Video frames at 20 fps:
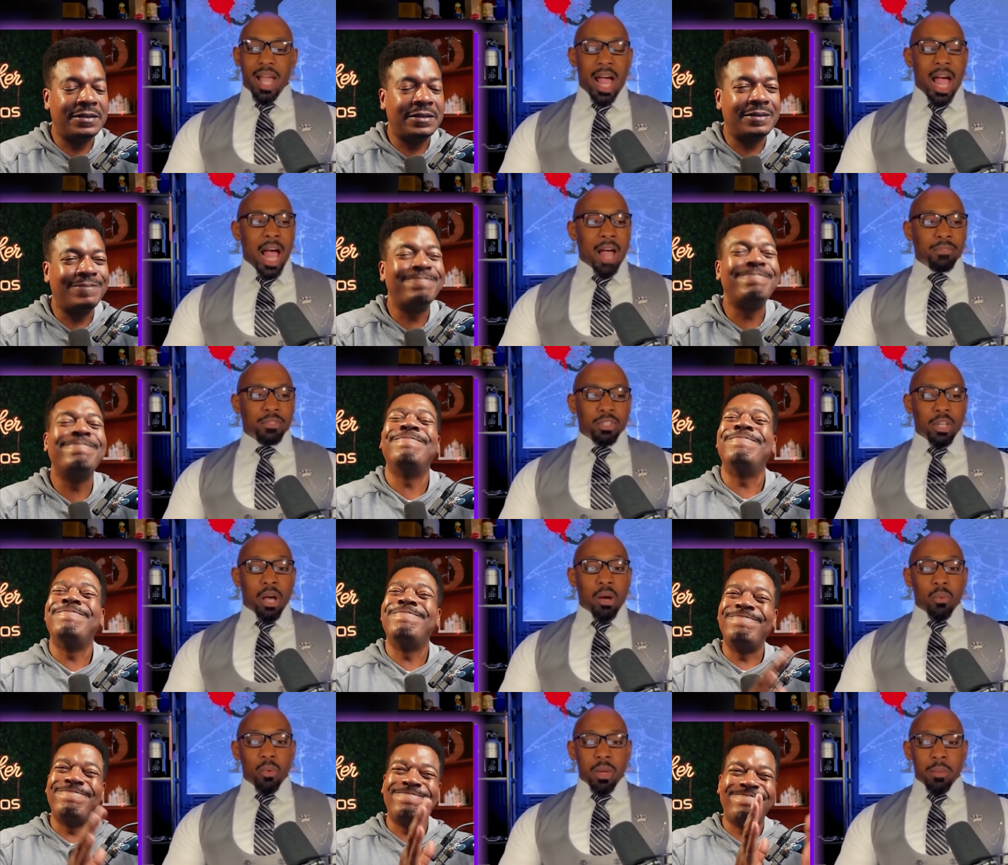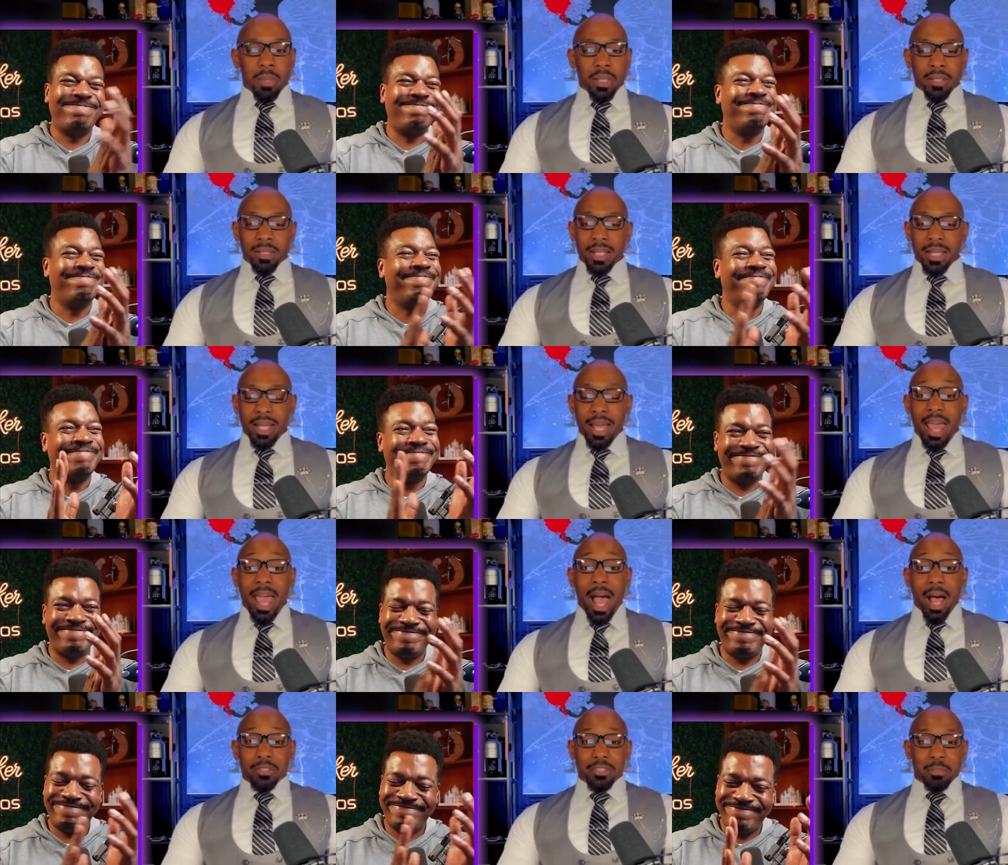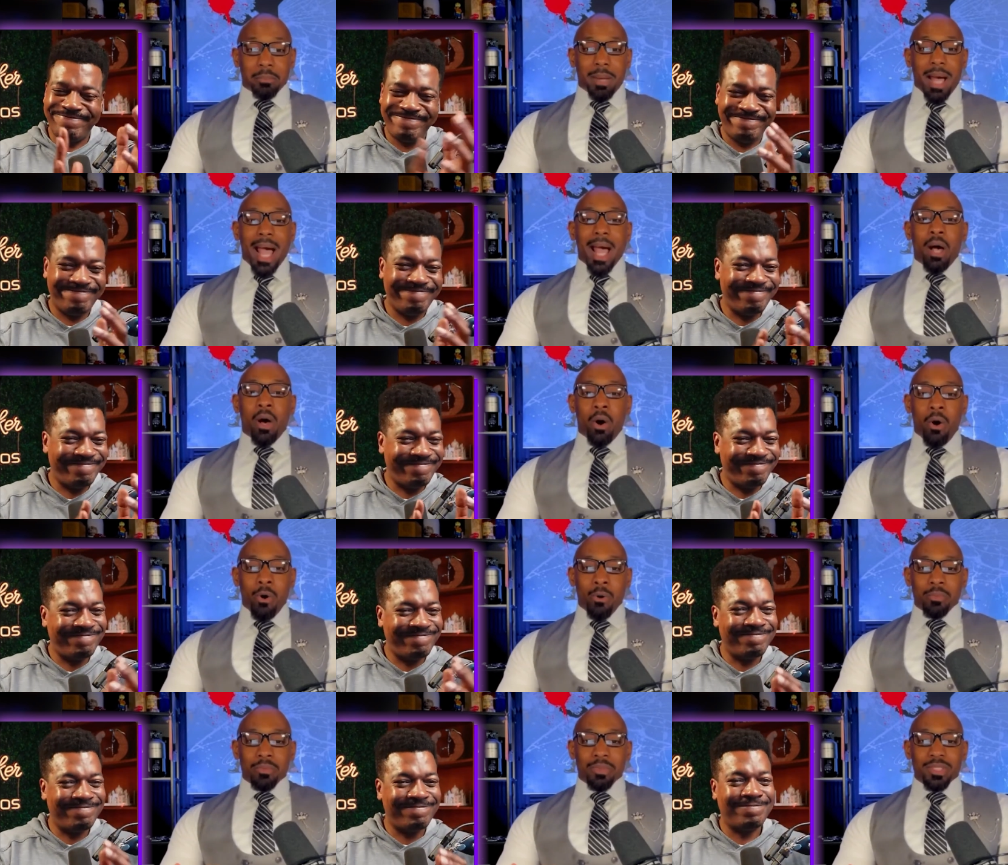Speaker 1: I've taught women how to buy
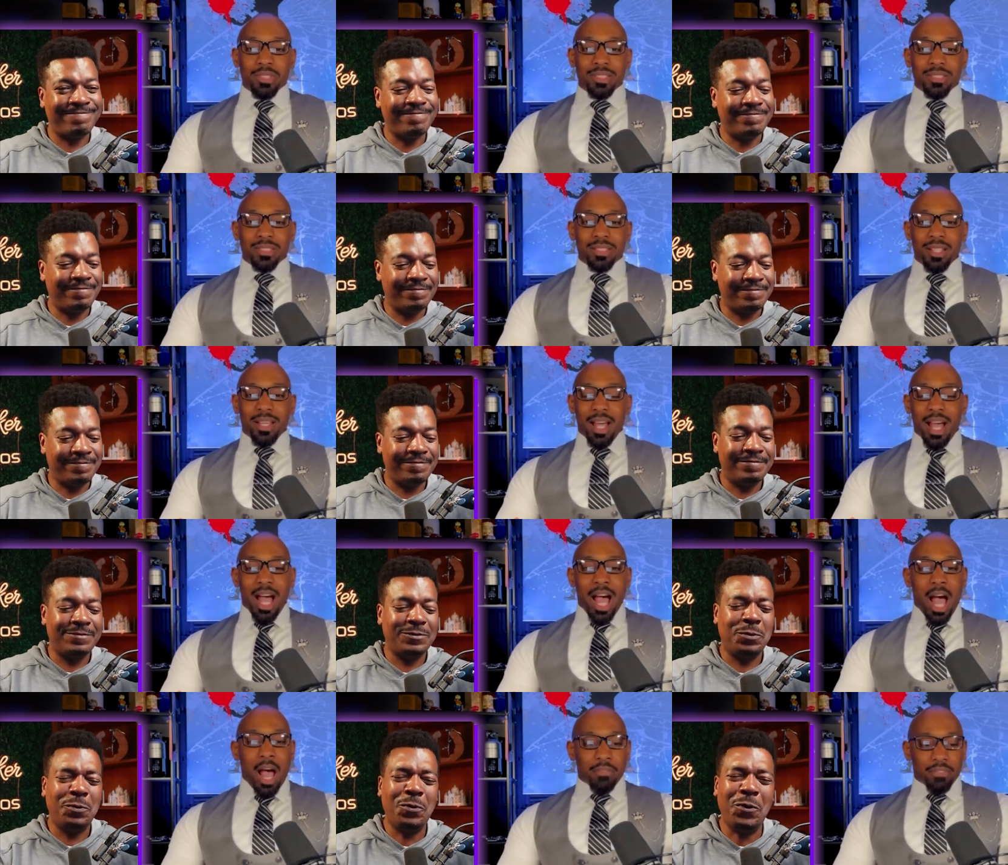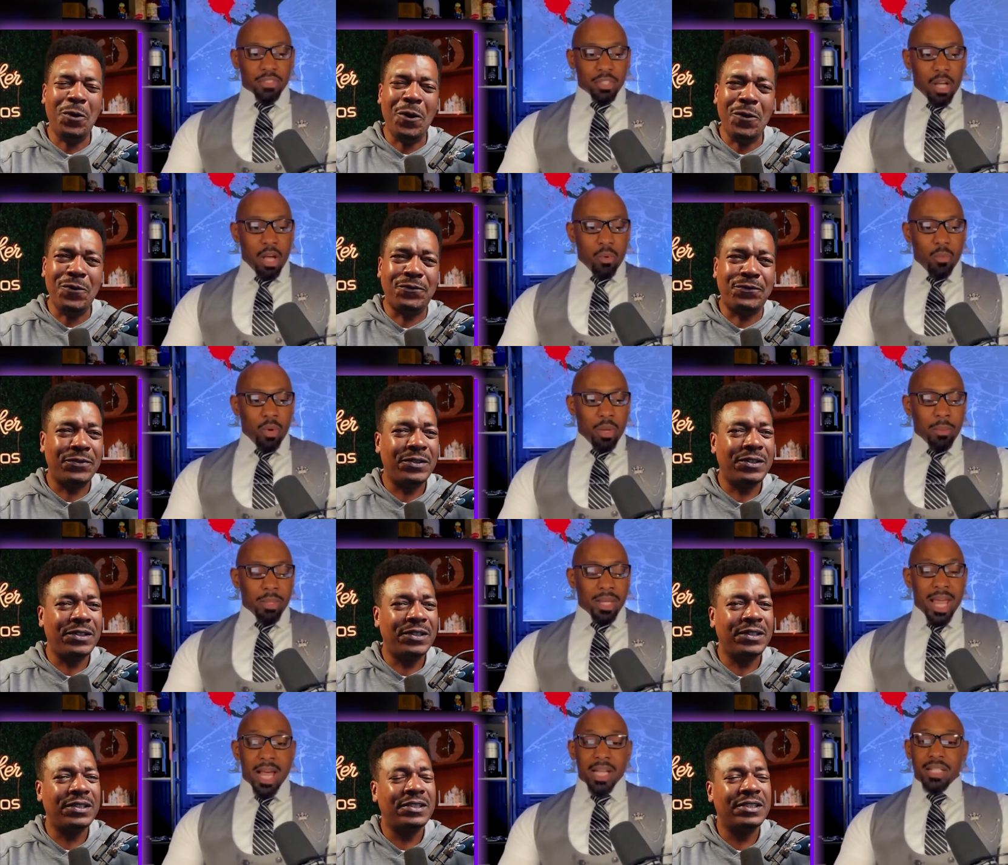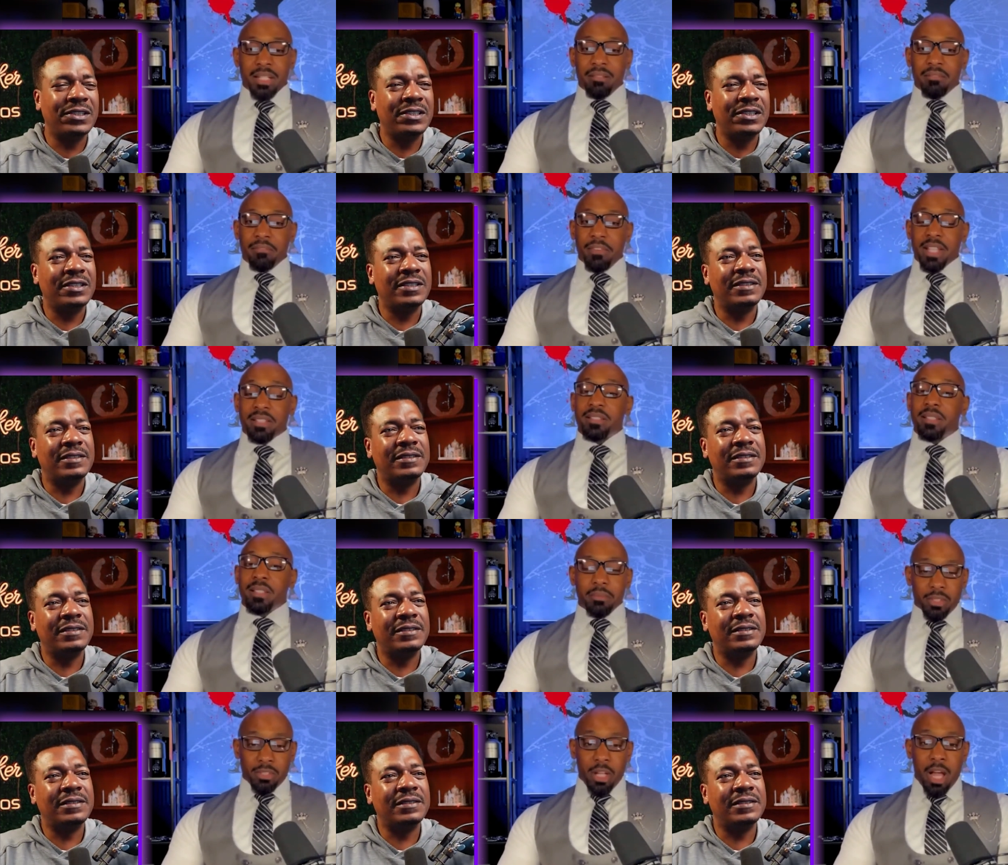homes. Woo! I've taught women how to invest
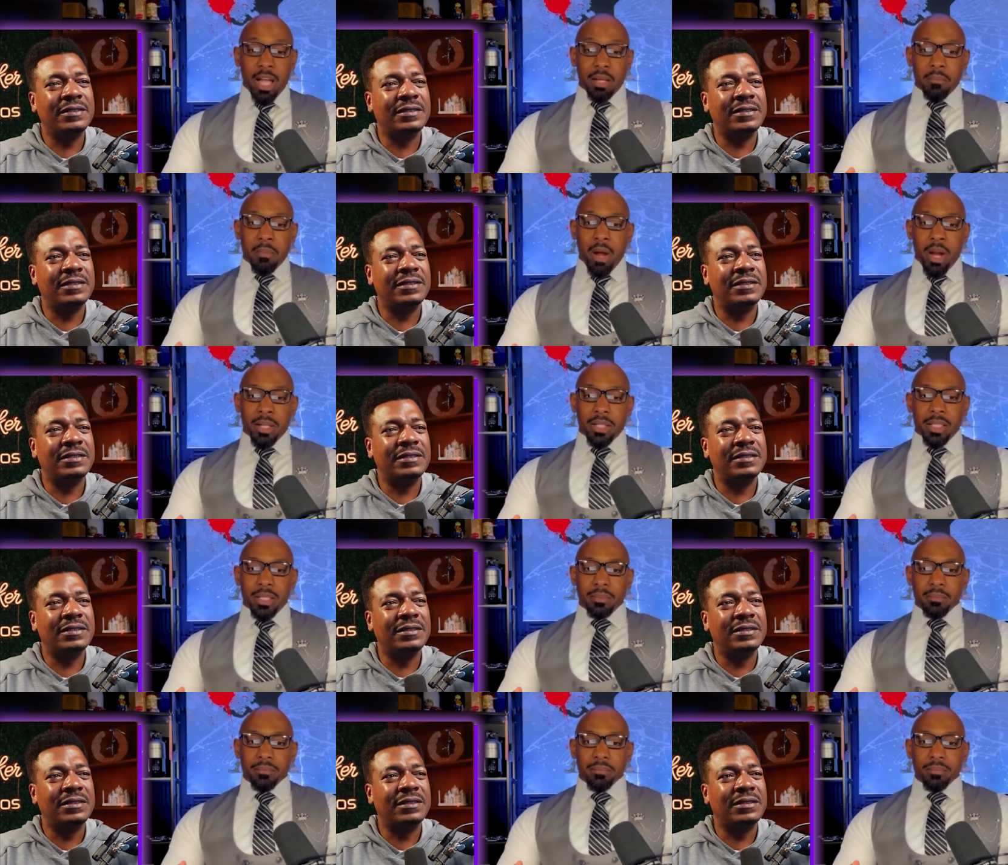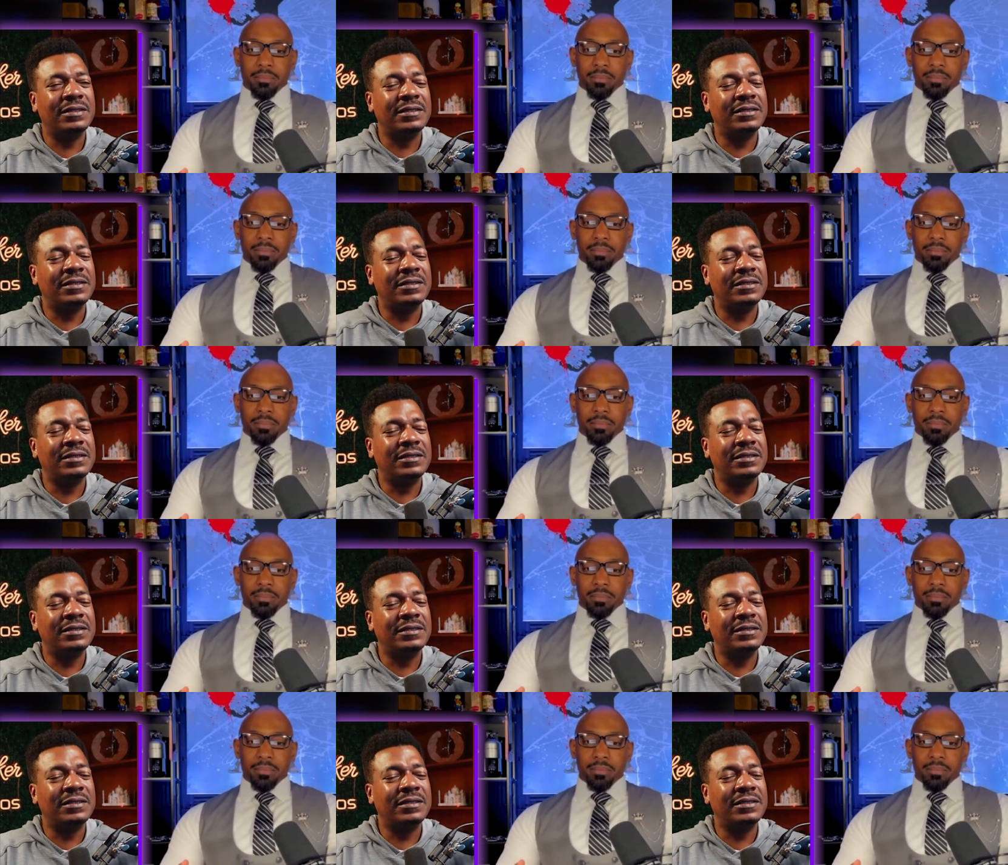in the stock market,